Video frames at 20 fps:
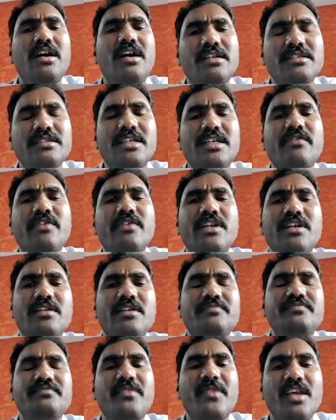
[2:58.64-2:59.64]
That will
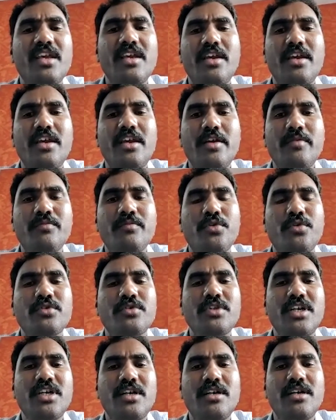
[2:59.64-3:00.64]

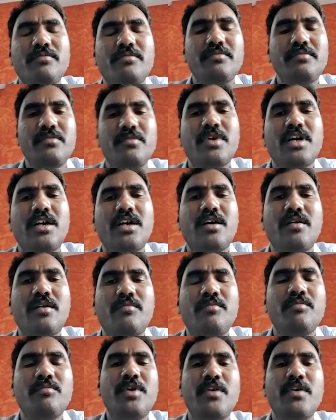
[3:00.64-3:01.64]
improve the
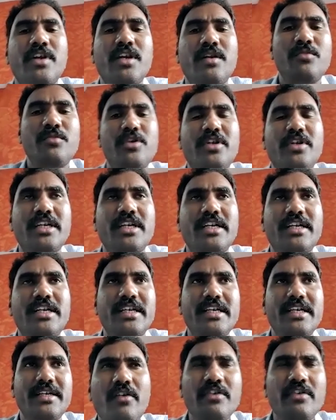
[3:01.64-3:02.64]
bowel motility,
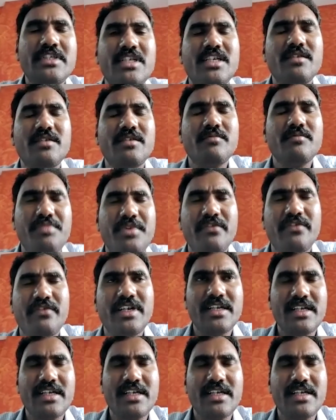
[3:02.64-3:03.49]
which can prevent